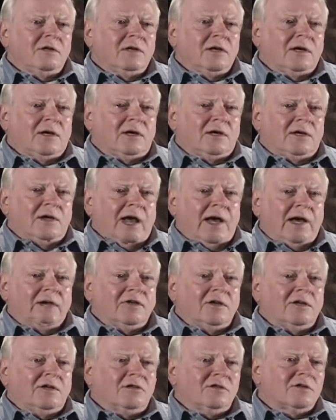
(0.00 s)
uh,
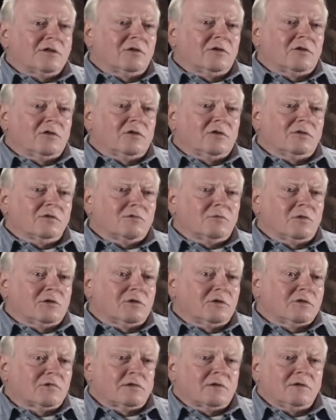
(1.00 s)
acting as a nurse,
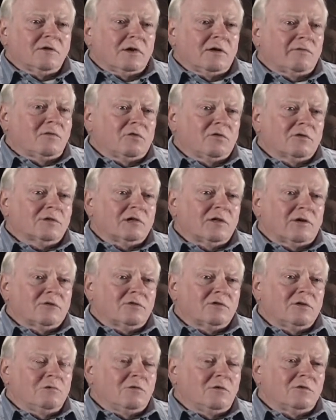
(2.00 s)
which is, of course, how
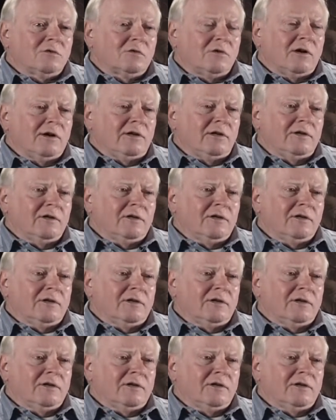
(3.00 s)
she was trained.